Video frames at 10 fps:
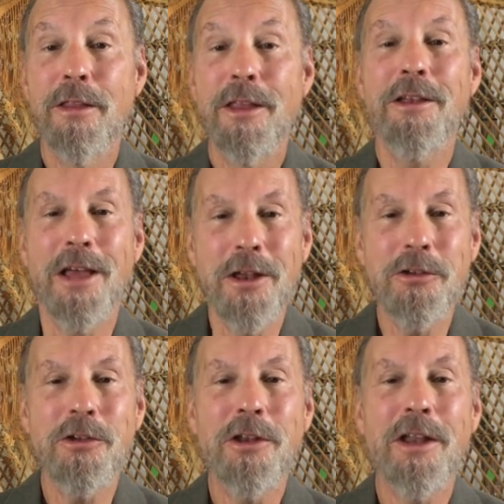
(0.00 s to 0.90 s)
The
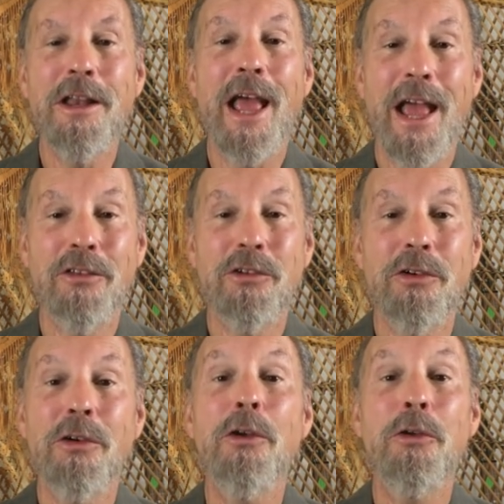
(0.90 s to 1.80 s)
Intention
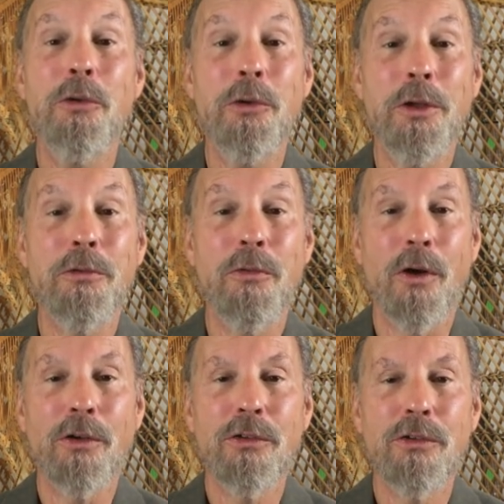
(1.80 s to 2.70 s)
Enhancer tuning
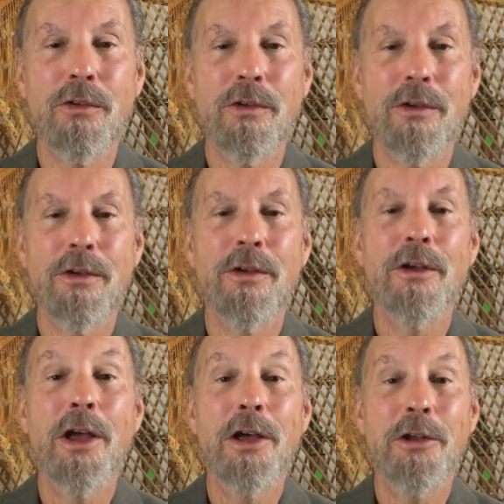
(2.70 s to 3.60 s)
forks.
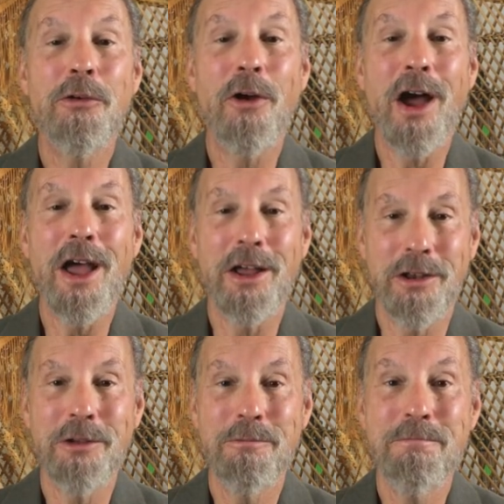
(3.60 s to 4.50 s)
Try it.